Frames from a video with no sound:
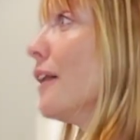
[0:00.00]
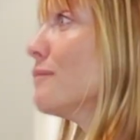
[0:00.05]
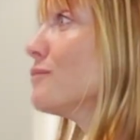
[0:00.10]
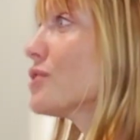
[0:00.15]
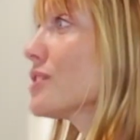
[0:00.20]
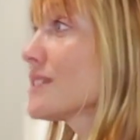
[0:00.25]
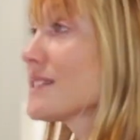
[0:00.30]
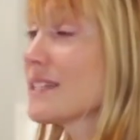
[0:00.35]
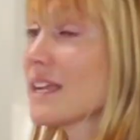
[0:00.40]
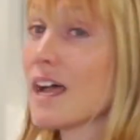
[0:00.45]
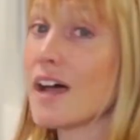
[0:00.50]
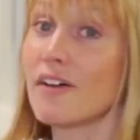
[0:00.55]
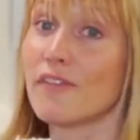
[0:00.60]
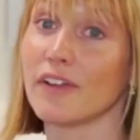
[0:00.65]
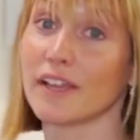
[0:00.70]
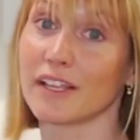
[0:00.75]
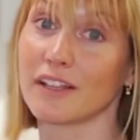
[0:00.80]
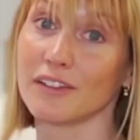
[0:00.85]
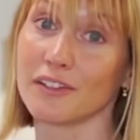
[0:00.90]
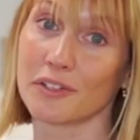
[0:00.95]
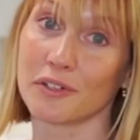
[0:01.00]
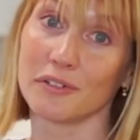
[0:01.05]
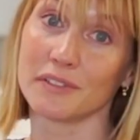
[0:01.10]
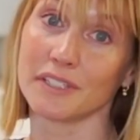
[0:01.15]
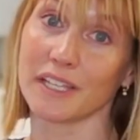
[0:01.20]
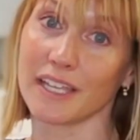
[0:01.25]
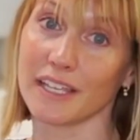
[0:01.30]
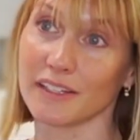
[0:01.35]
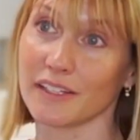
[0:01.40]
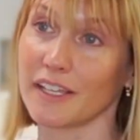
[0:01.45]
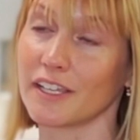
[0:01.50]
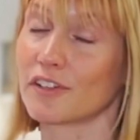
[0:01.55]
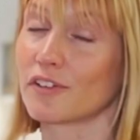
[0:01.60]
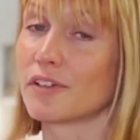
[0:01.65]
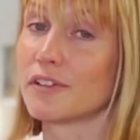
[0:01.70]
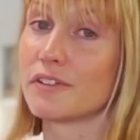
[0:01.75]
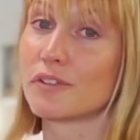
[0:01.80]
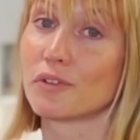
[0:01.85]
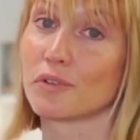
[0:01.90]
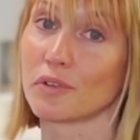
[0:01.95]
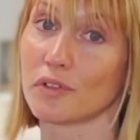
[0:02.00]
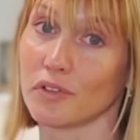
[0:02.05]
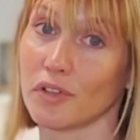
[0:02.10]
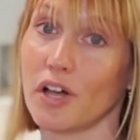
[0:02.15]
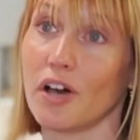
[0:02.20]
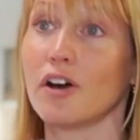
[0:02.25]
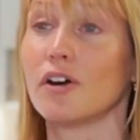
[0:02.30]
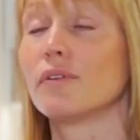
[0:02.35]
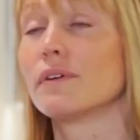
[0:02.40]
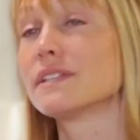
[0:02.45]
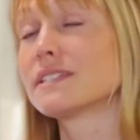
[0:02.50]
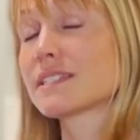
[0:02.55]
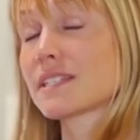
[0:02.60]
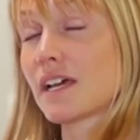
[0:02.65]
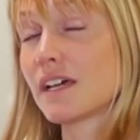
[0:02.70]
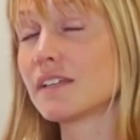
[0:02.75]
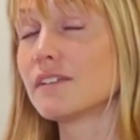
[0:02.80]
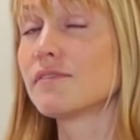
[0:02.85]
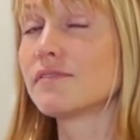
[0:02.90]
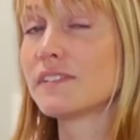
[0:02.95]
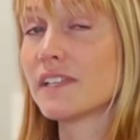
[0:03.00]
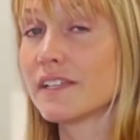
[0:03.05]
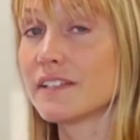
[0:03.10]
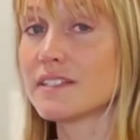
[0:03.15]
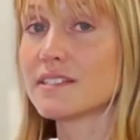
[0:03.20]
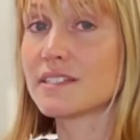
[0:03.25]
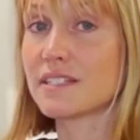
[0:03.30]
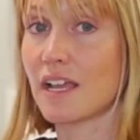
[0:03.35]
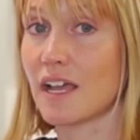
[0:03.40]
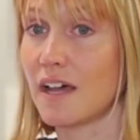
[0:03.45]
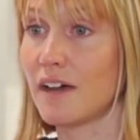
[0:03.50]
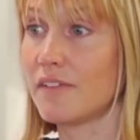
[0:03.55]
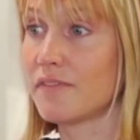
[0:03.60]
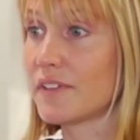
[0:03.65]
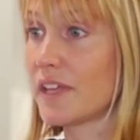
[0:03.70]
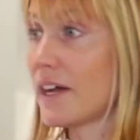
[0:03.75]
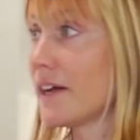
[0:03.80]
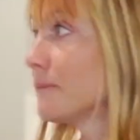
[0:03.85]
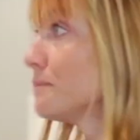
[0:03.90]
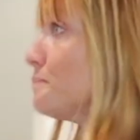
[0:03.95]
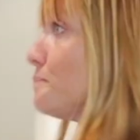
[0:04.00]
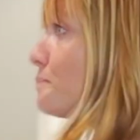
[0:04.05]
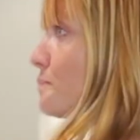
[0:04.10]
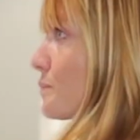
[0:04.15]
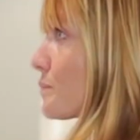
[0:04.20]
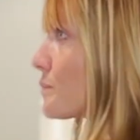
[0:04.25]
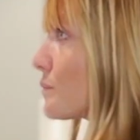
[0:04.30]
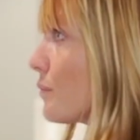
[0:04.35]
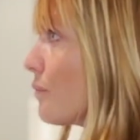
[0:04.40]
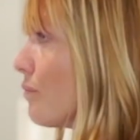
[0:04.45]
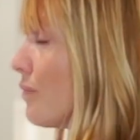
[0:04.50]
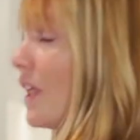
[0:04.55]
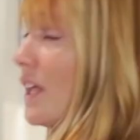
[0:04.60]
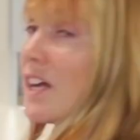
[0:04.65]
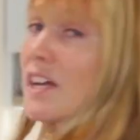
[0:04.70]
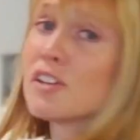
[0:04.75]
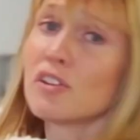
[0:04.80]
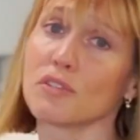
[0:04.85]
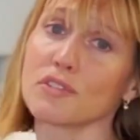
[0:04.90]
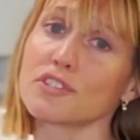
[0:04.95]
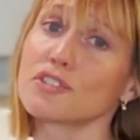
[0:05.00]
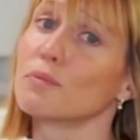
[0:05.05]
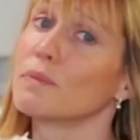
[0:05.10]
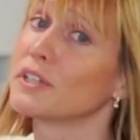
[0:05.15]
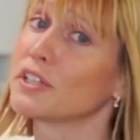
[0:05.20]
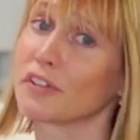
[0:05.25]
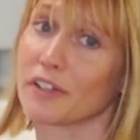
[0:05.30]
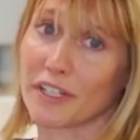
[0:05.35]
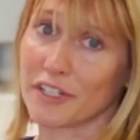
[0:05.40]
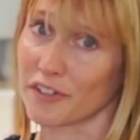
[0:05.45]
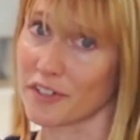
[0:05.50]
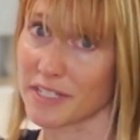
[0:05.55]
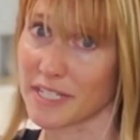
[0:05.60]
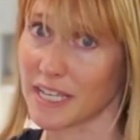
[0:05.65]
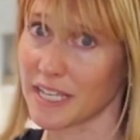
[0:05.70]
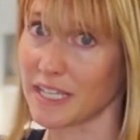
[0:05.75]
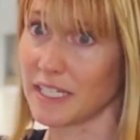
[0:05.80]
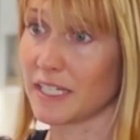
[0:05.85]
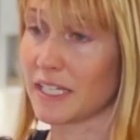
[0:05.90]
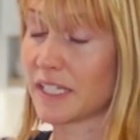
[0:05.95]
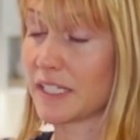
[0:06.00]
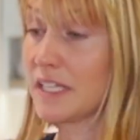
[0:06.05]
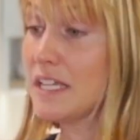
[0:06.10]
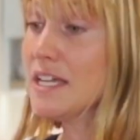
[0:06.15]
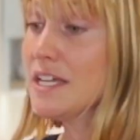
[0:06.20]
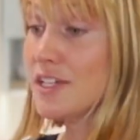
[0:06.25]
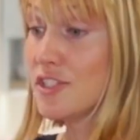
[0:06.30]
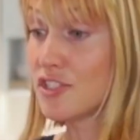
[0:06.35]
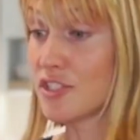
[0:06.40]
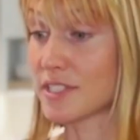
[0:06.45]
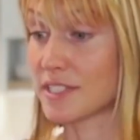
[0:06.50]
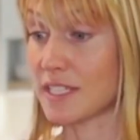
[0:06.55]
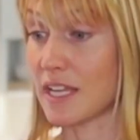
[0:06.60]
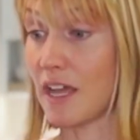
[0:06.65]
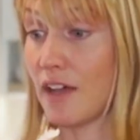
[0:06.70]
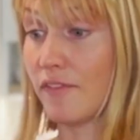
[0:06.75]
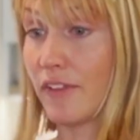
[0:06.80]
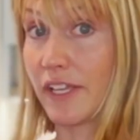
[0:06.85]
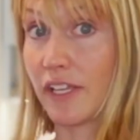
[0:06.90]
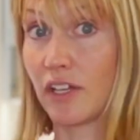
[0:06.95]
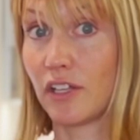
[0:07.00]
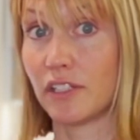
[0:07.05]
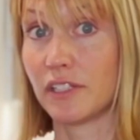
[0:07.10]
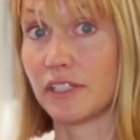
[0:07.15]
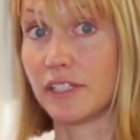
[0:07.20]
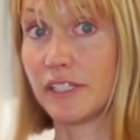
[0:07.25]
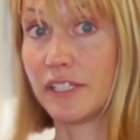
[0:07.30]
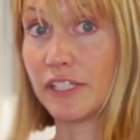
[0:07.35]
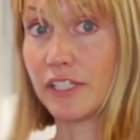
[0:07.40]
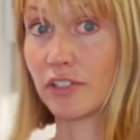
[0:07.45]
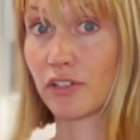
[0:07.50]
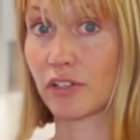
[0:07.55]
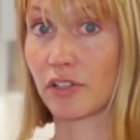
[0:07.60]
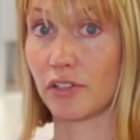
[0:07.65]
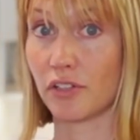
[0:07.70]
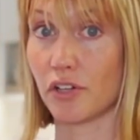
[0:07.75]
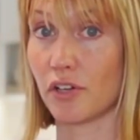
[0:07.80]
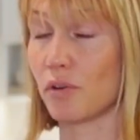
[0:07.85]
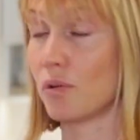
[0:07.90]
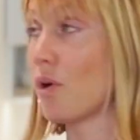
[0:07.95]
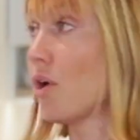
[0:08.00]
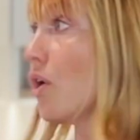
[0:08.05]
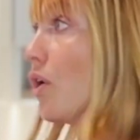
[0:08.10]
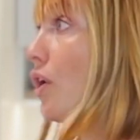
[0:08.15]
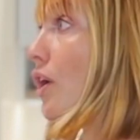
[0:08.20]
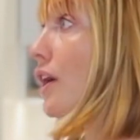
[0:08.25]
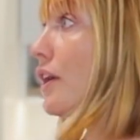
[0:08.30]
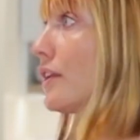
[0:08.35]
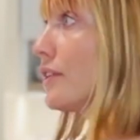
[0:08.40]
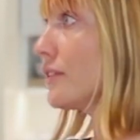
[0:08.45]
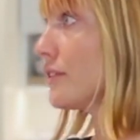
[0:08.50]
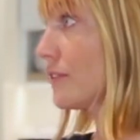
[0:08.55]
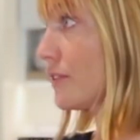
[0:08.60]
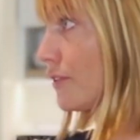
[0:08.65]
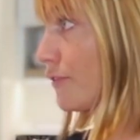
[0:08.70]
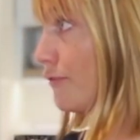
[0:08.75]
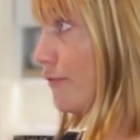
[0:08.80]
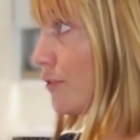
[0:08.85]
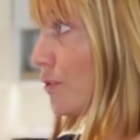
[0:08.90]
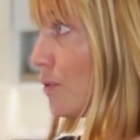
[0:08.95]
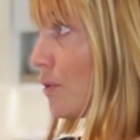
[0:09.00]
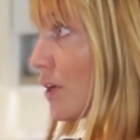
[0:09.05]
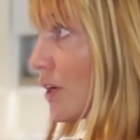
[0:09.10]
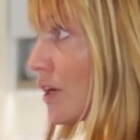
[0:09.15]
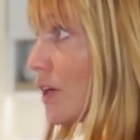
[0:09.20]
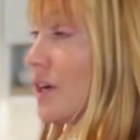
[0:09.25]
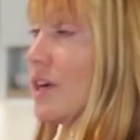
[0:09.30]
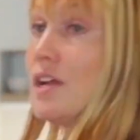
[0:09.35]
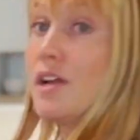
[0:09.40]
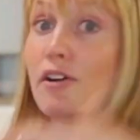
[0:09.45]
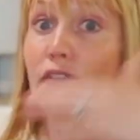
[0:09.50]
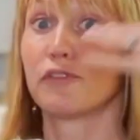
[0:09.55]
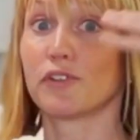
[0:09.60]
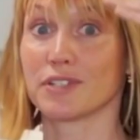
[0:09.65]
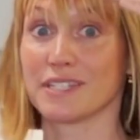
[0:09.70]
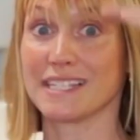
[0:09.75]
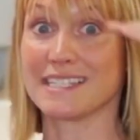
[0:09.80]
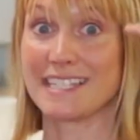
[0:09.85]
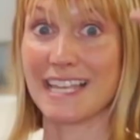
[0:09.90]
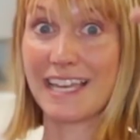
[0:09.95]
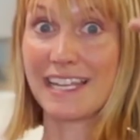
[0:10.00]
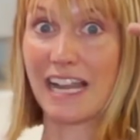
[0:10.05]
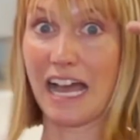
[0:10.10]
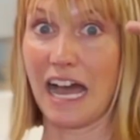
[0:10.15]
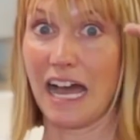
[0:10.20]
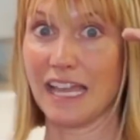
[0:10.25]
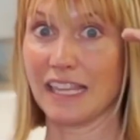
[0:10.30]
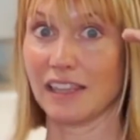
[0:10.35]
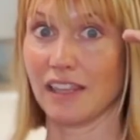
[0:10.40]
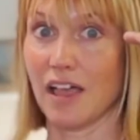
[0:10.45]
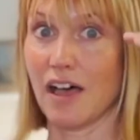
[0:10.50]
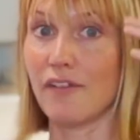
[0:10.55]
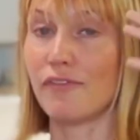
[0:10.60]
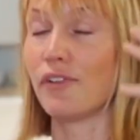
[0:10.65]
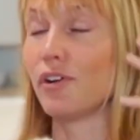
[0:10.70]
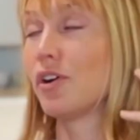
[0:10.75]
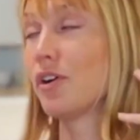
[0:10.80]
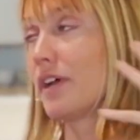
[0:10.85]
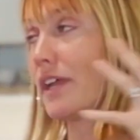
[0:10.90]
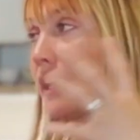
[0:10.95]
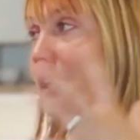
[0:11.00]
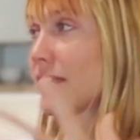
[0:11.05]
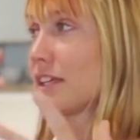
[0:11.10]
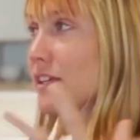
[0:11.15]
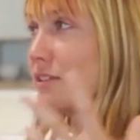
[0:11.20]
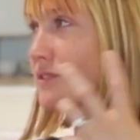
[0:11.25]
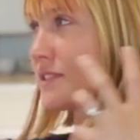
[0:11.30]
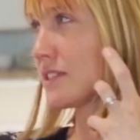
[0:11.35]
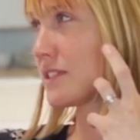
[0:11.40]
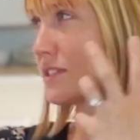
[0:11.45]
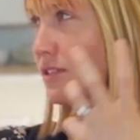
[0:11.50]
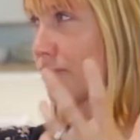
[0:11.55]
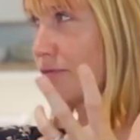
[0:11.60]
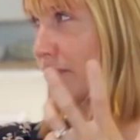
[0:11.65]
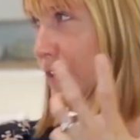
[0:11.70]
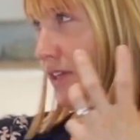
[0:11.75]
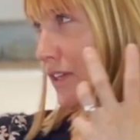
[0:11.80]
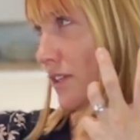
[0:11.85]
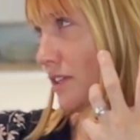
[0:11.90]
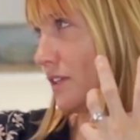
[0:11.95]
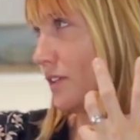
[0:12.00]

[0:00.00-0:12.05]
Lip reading: just to have like a little nightlight or a little glow. It's kind of nice to have that. And also when you're entertaining, just to have like a linear glow on the floor versus at eye level, it gives a different